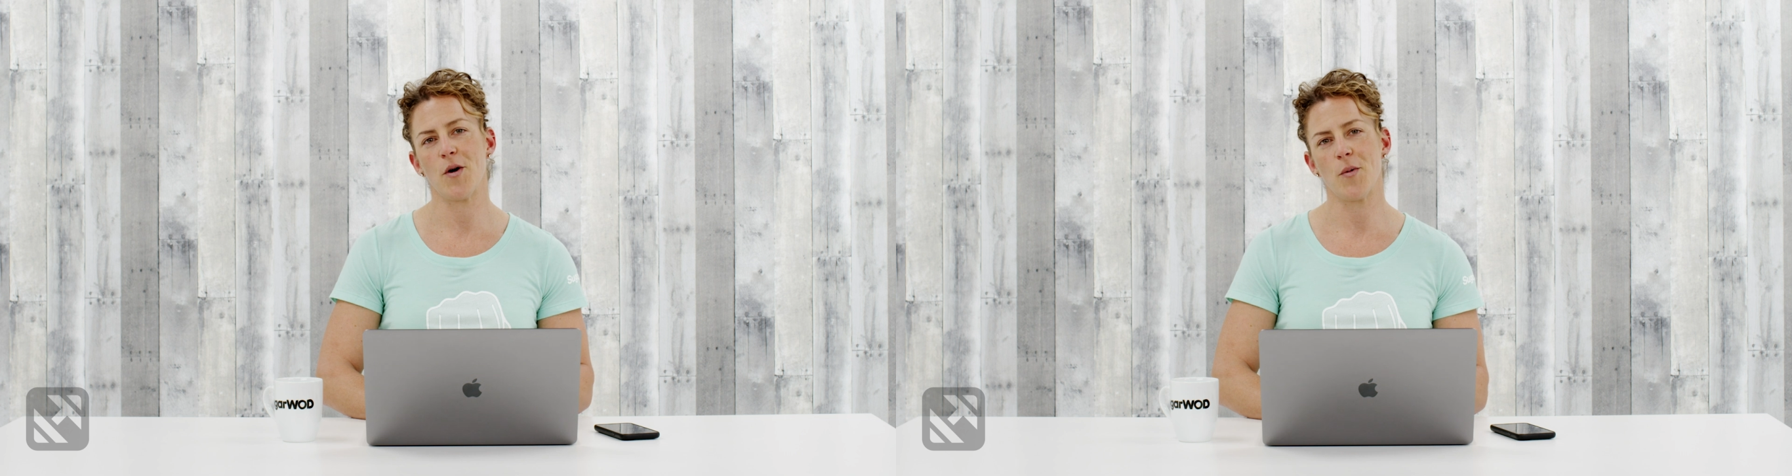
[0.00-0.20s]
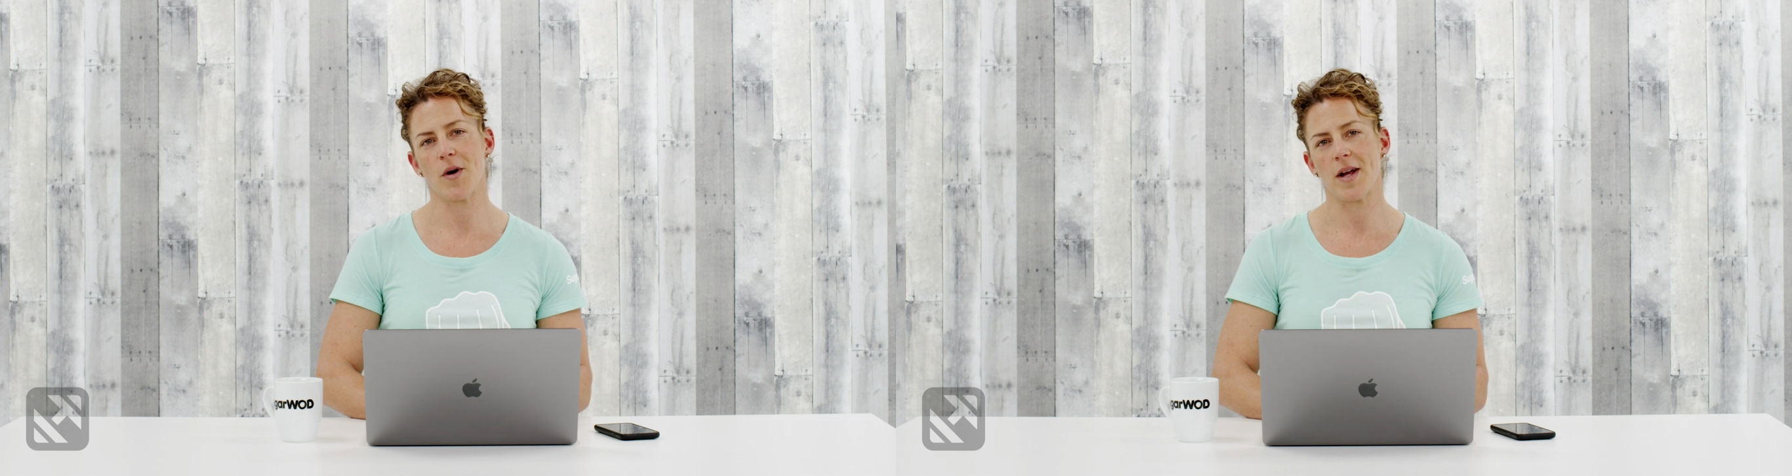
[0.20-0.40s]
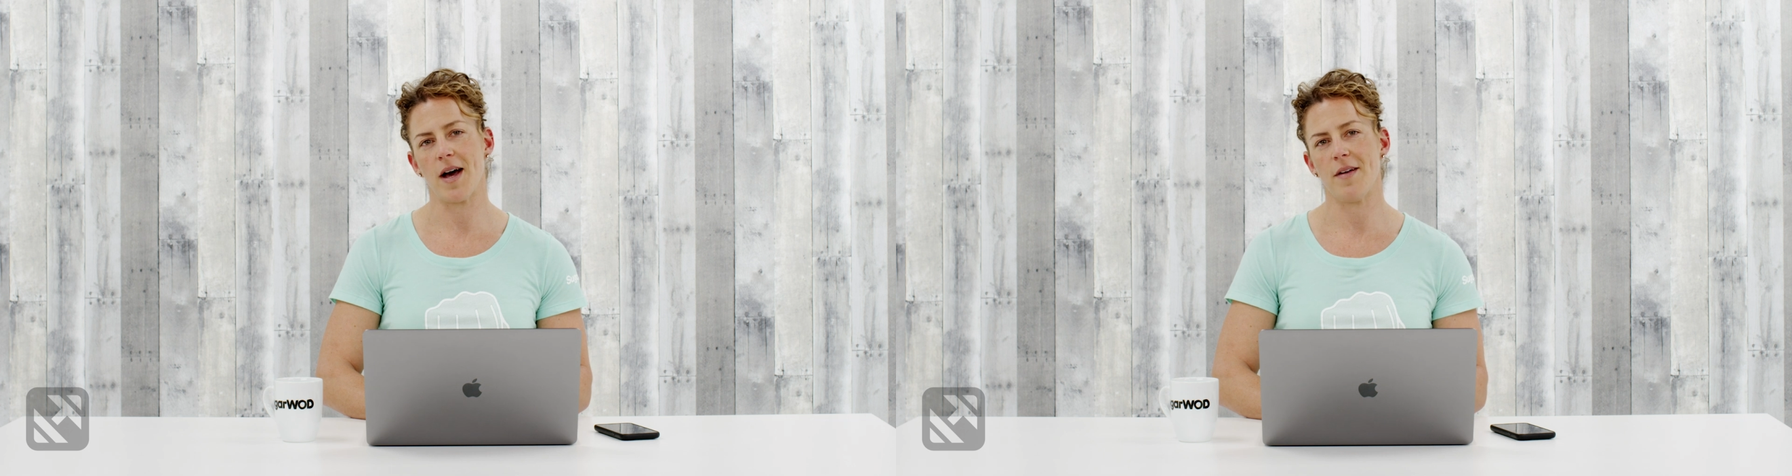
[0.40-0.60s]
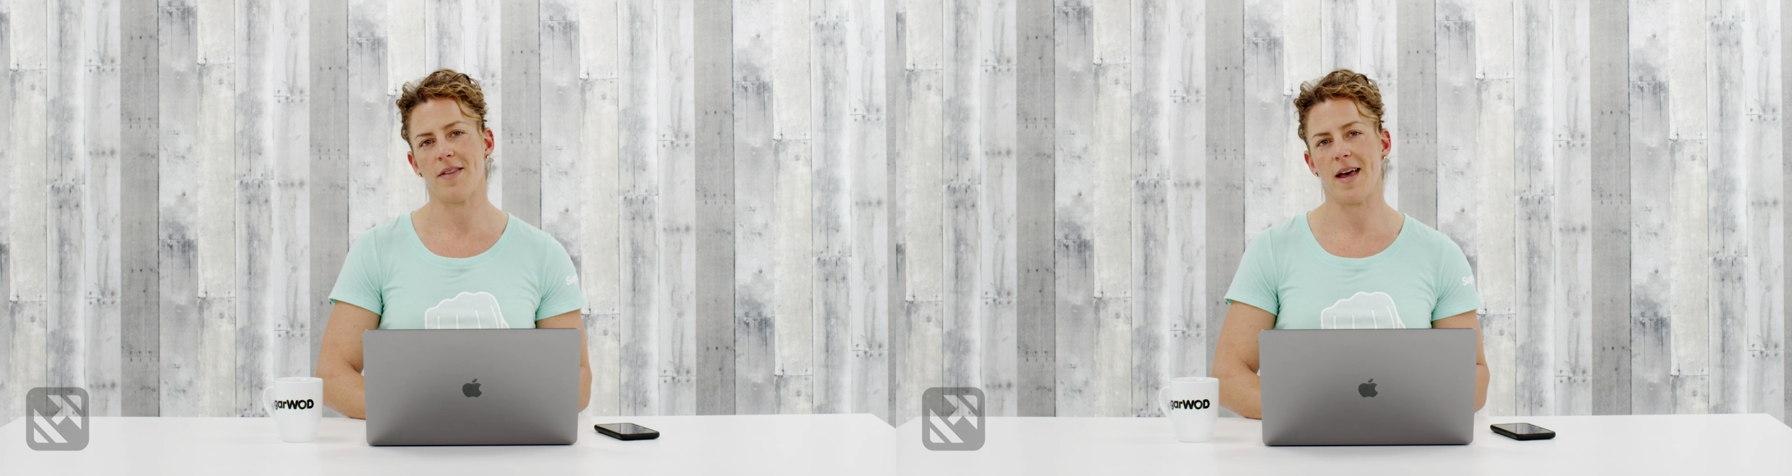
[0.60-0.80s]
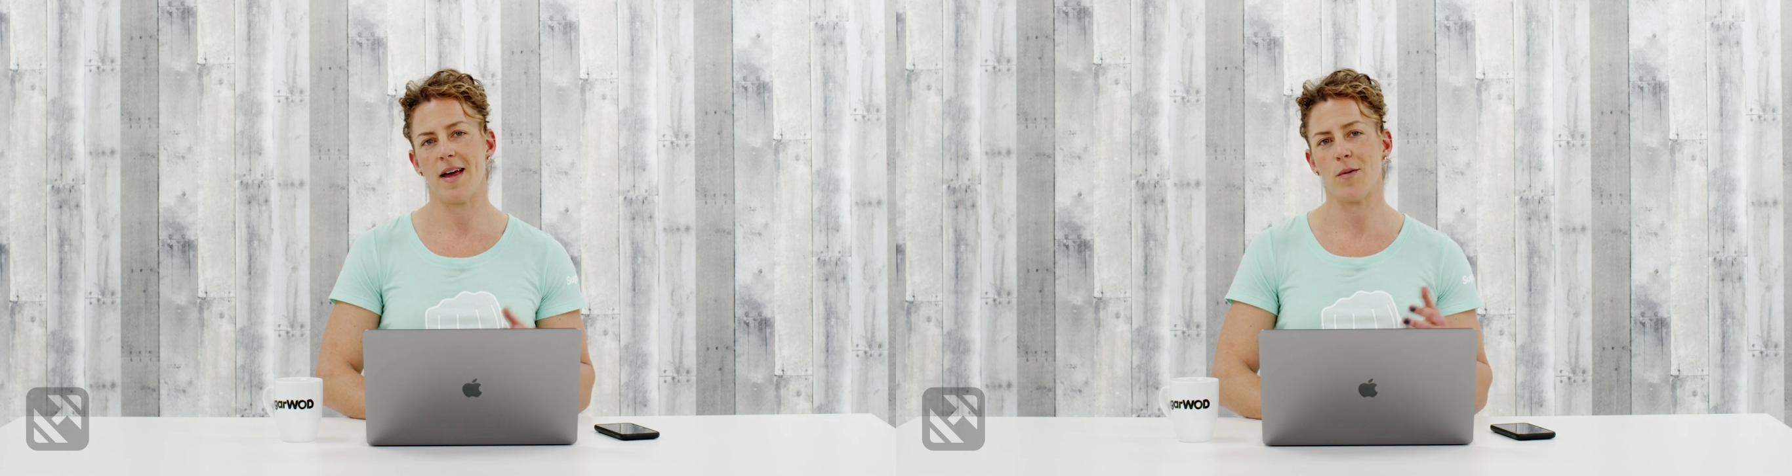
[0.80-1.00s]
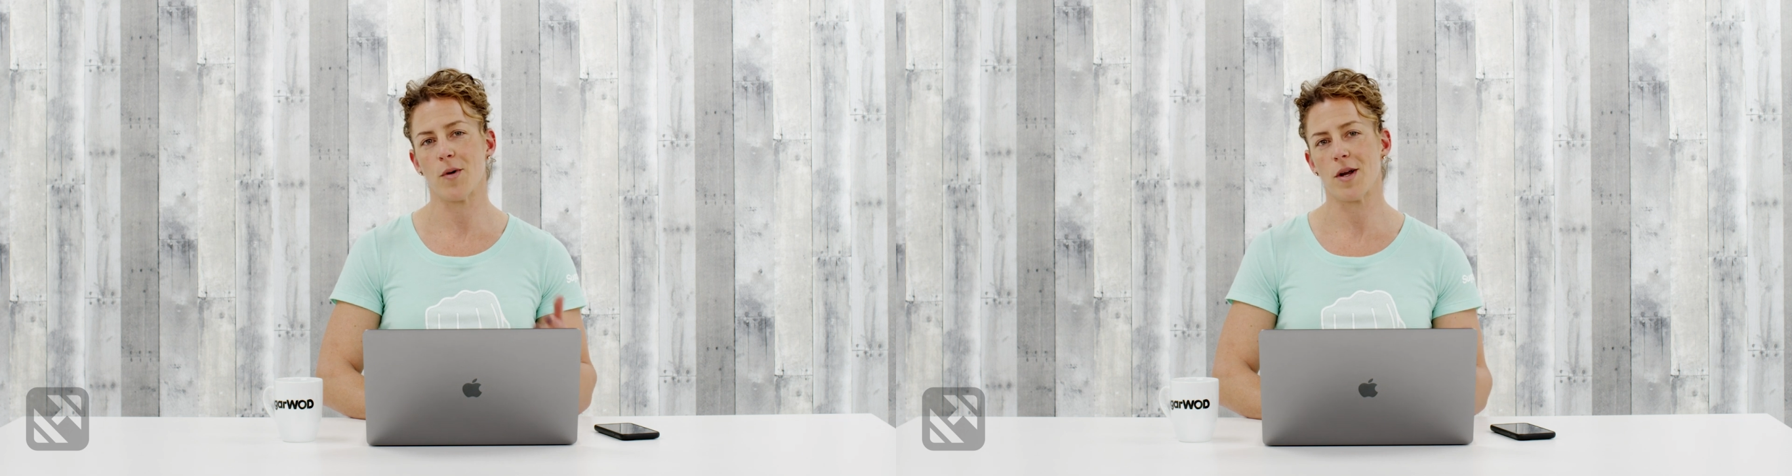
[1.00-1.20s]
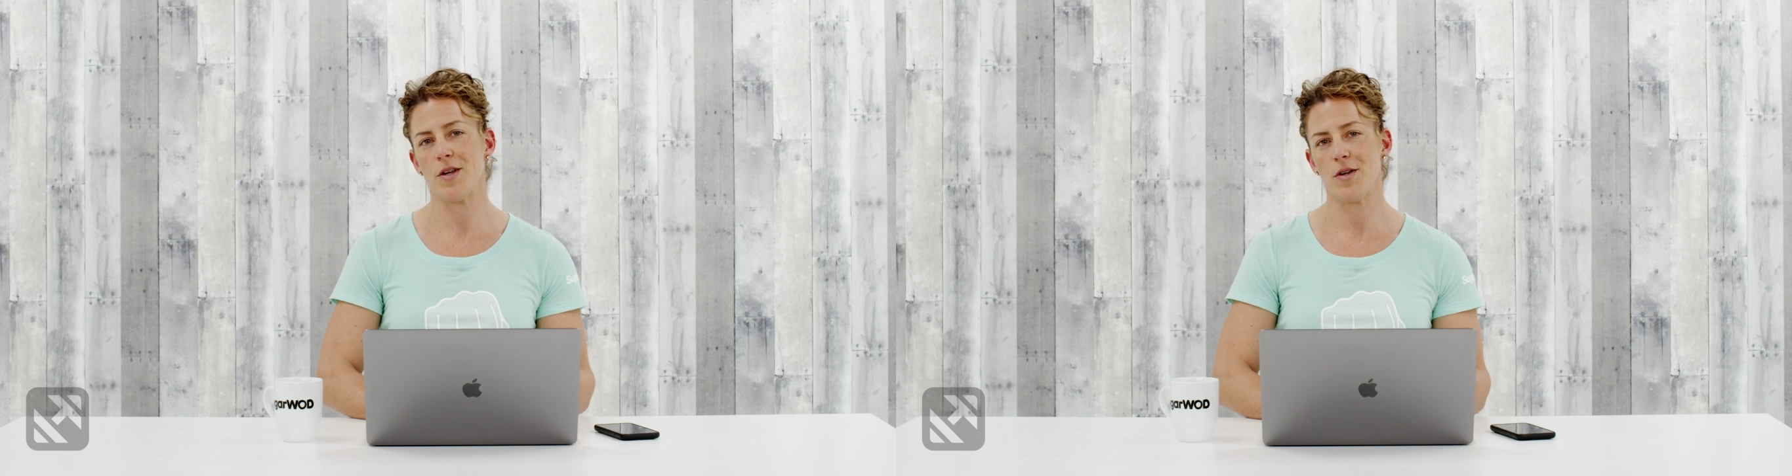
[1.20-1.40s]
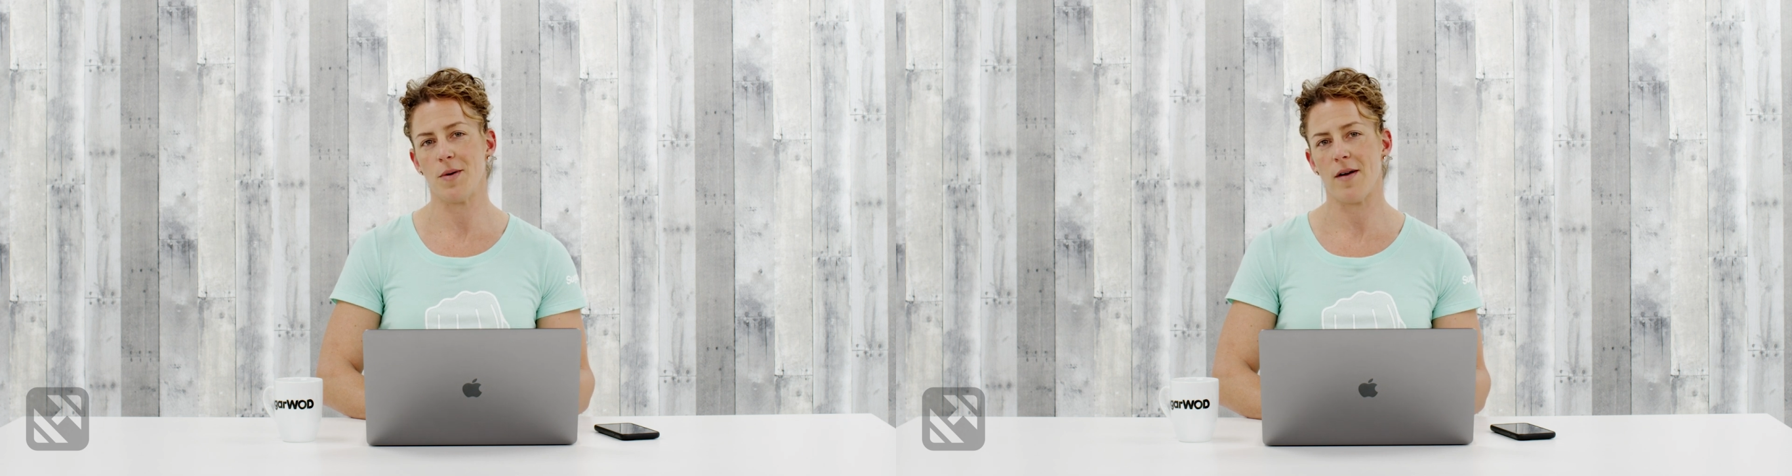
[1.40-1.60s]
a workout that we're
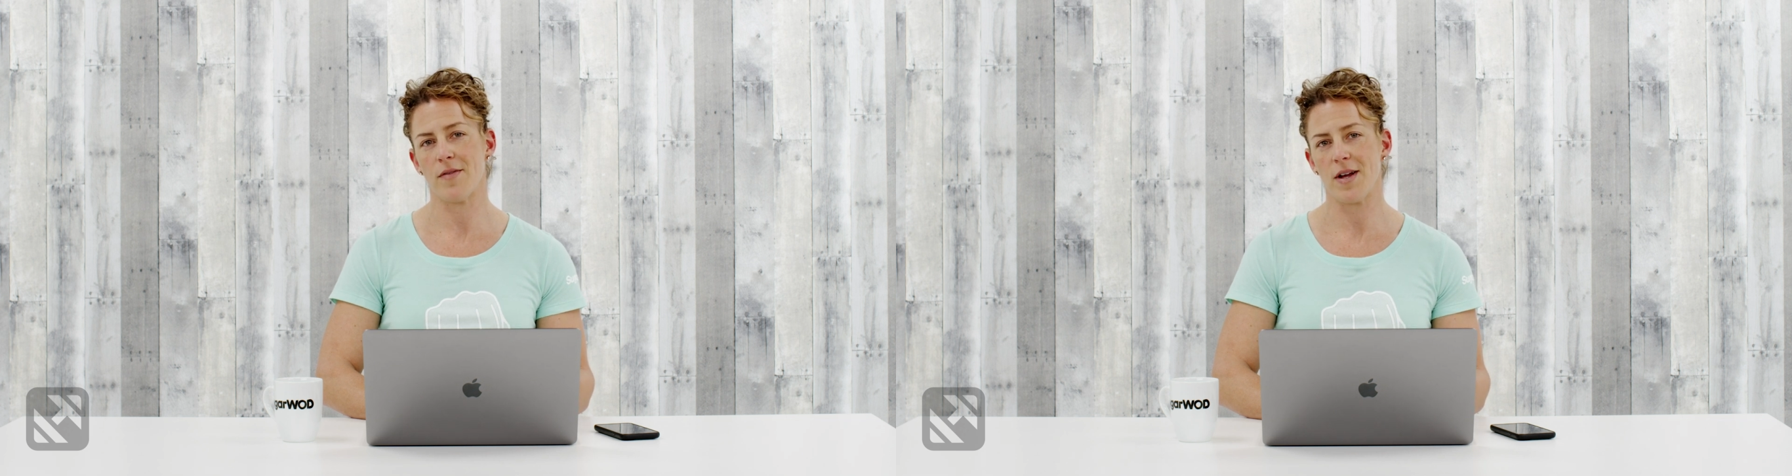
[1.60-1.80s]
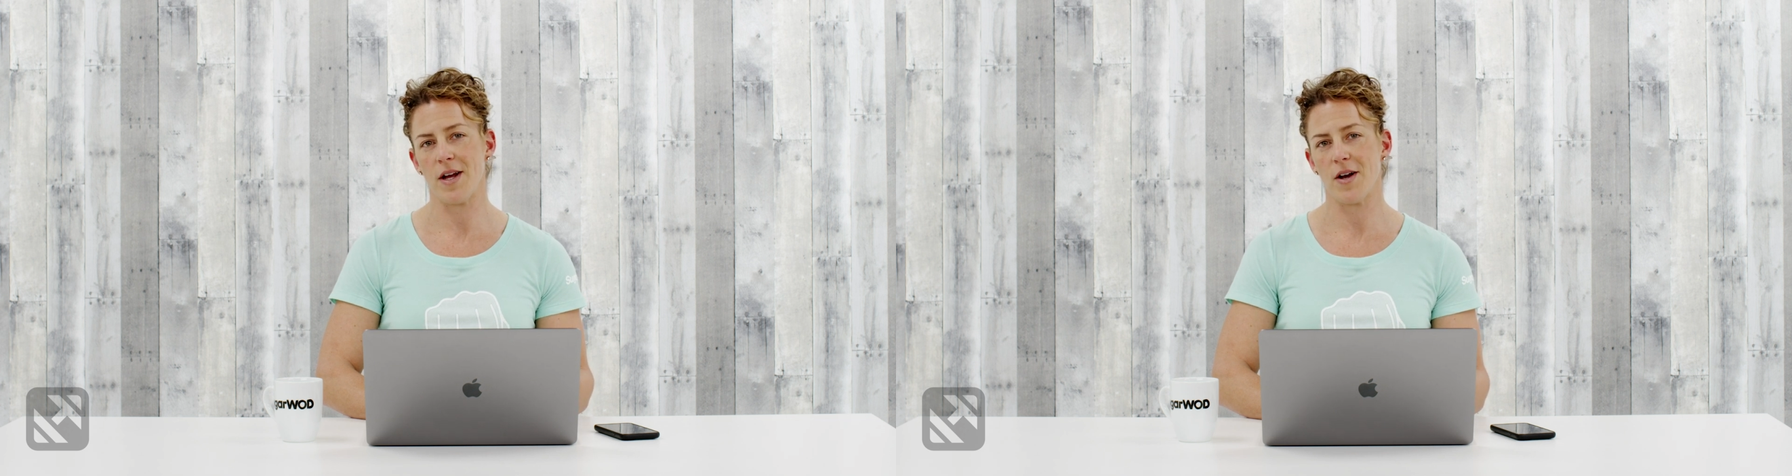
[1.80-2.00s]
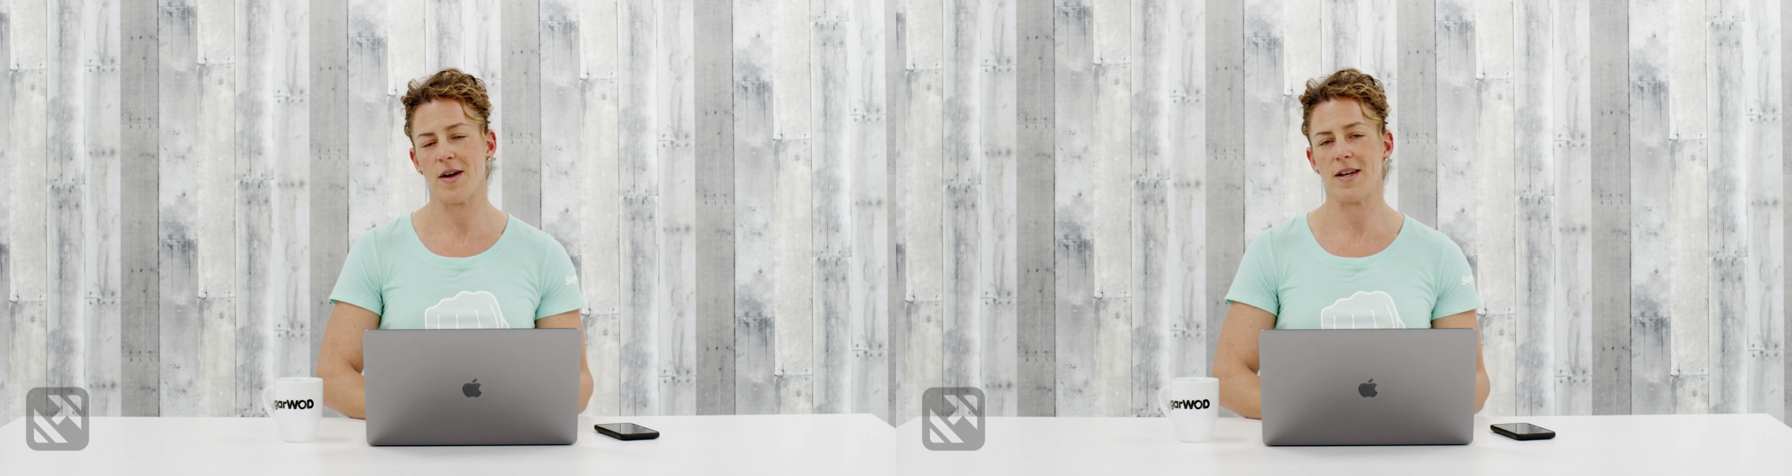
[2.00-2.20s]
gonna do every year,